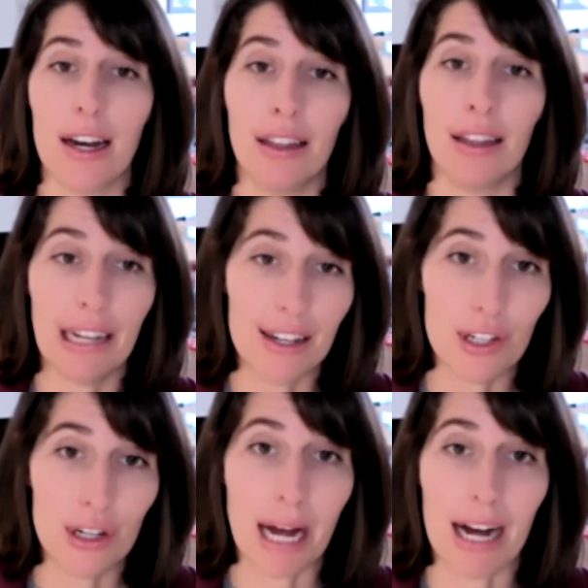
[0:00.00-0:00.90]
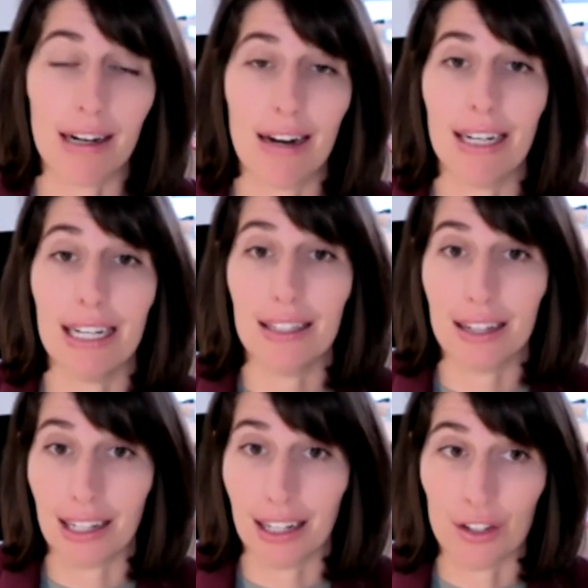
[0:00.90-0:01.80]
And unless your background is
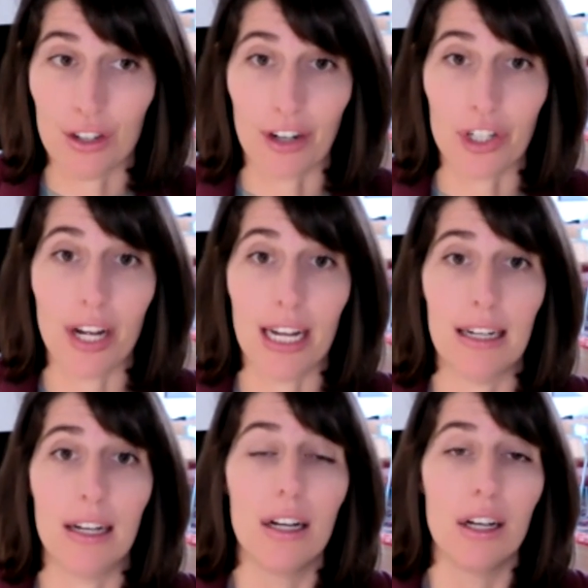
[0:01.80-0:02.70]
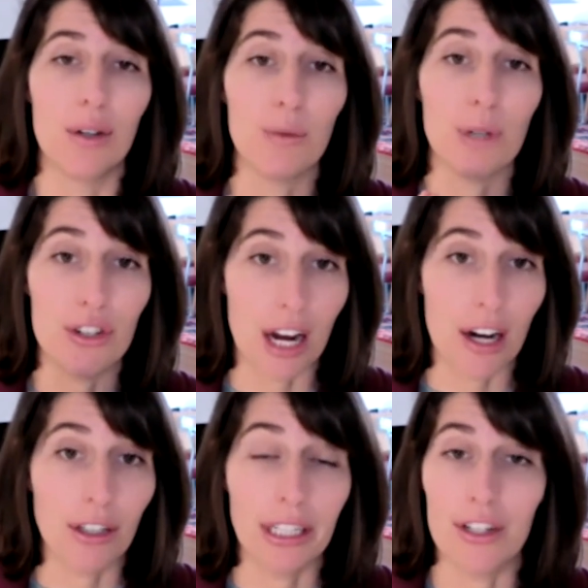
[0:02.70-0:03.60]
in construction, we
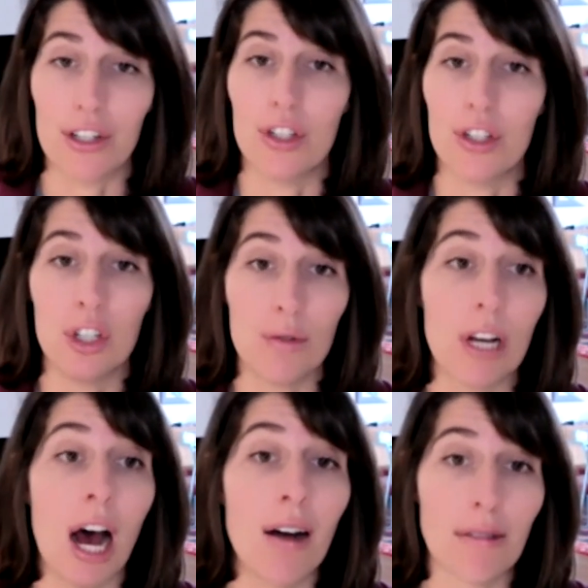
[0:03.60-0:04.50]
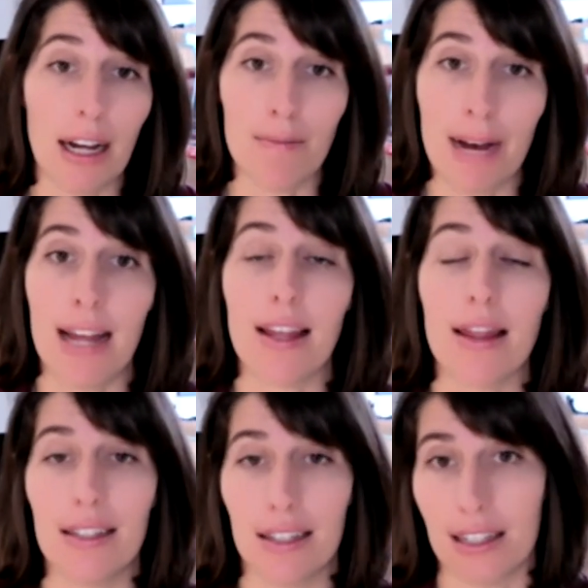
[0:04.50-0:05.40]
generally just do not recommend
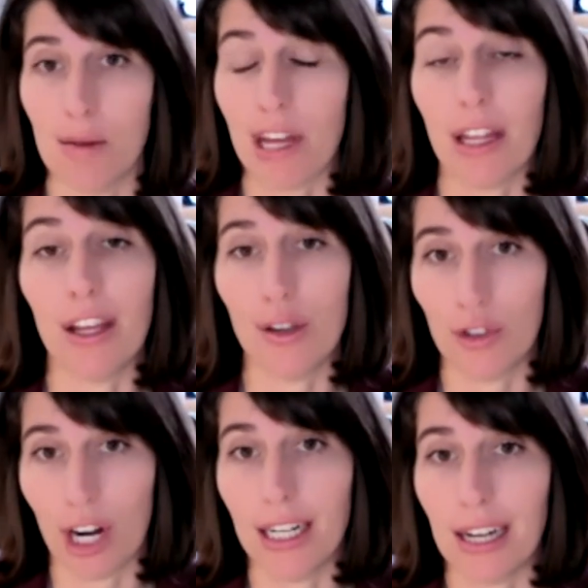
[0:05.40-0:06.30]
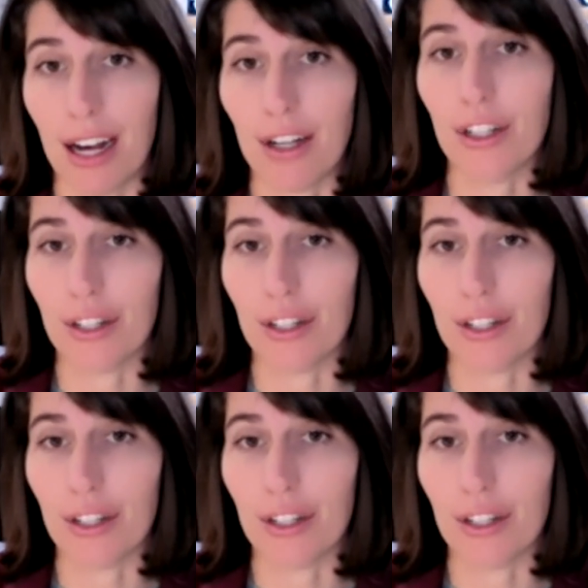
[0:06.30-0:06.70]
this is something that you try to tackle